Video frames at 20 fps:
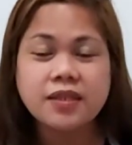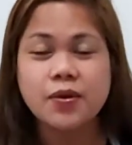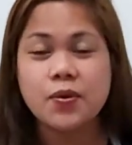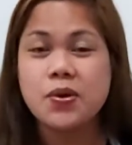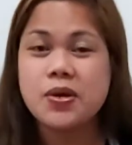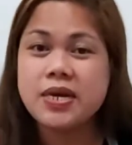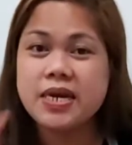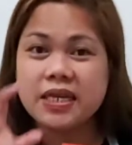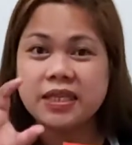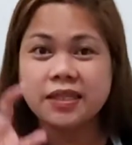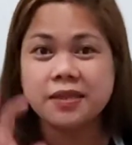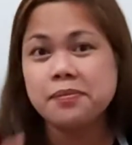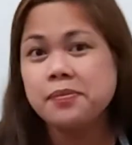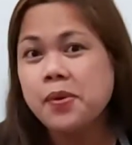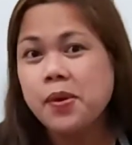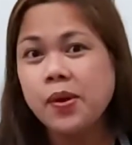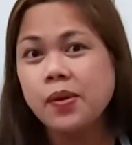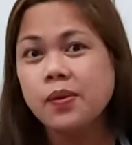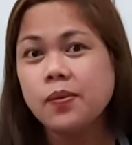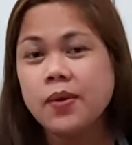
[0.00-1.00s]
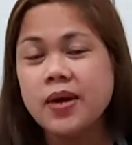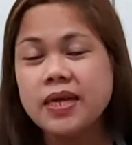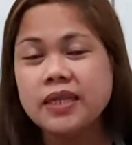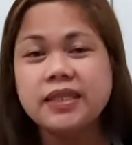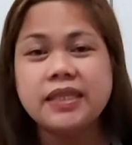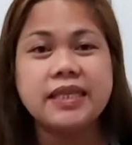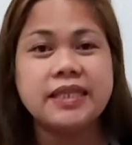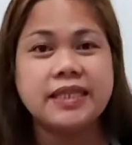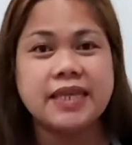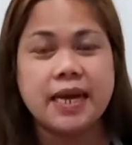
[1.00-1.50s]
or the small
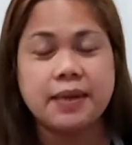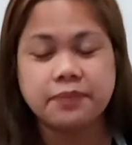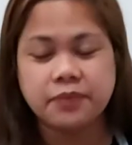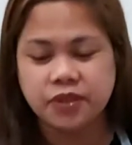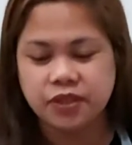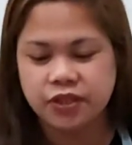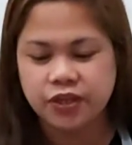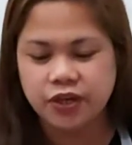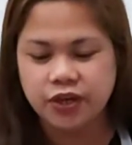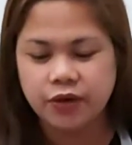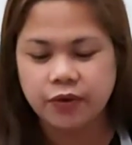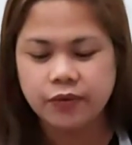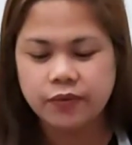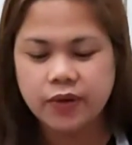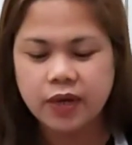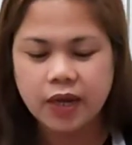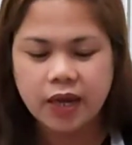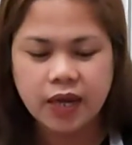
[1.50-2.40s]
ones, it's up to you.